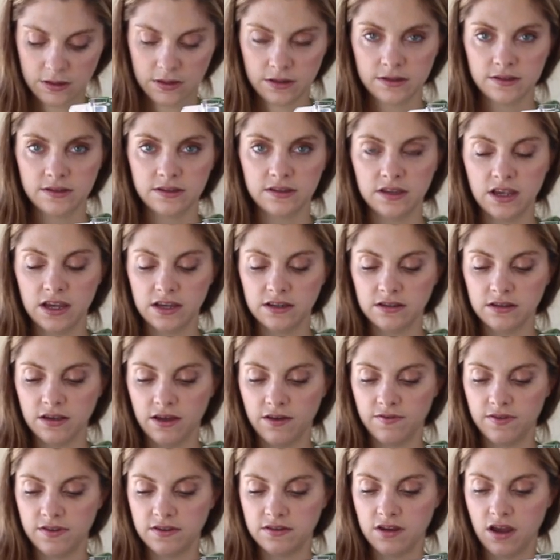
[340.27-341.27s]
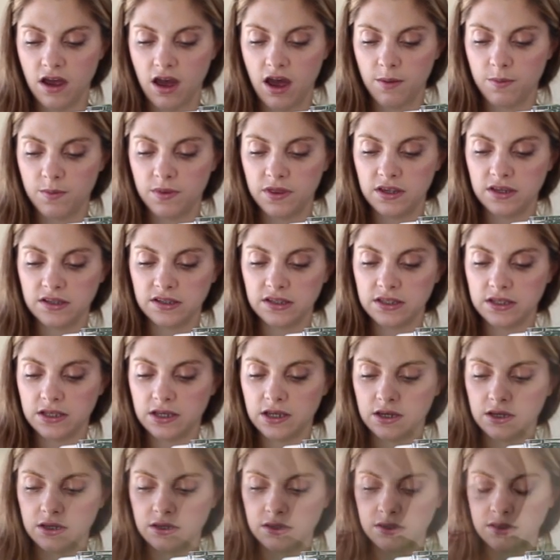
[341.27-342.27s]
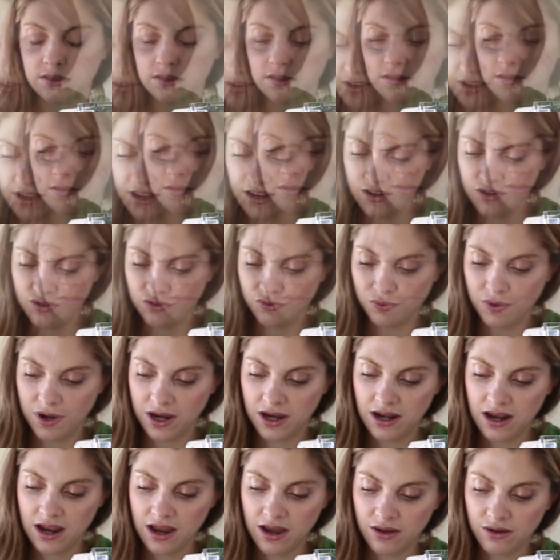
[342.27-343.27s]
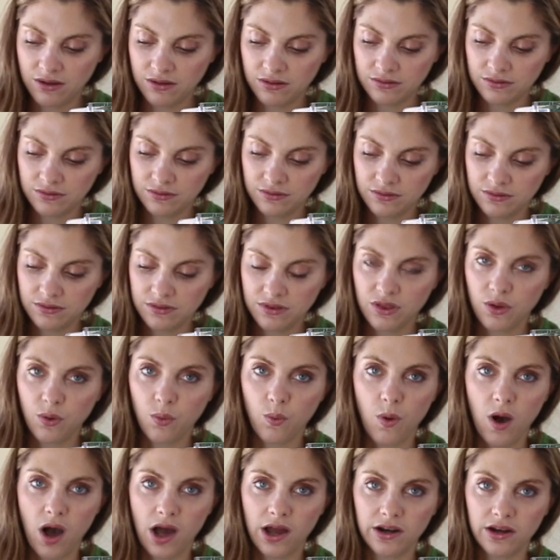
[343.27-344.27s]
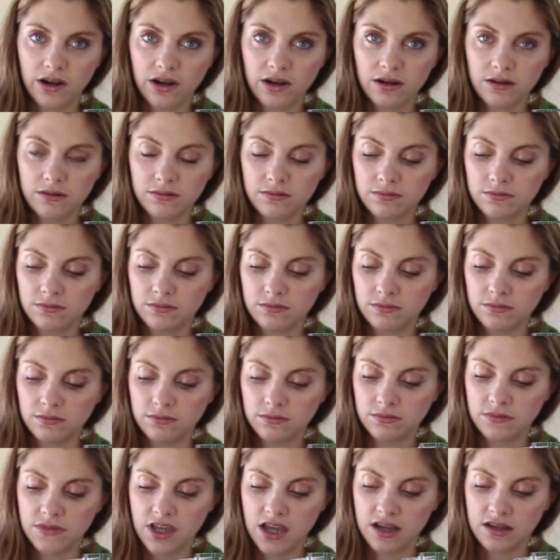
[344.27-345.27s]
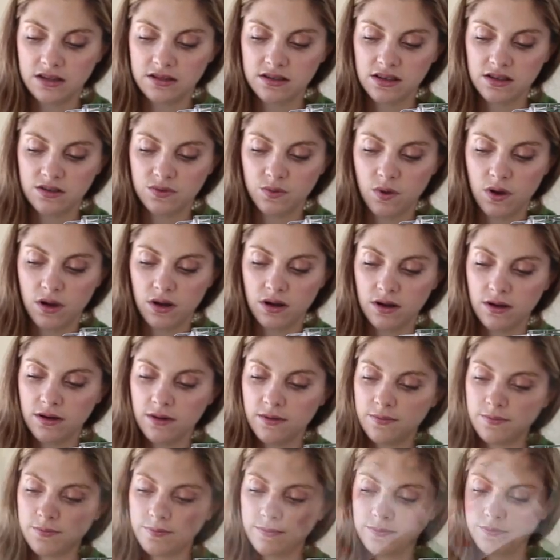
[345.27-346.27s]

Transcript: slice off the top of these things, and you can kind of drain out the water, the excess water,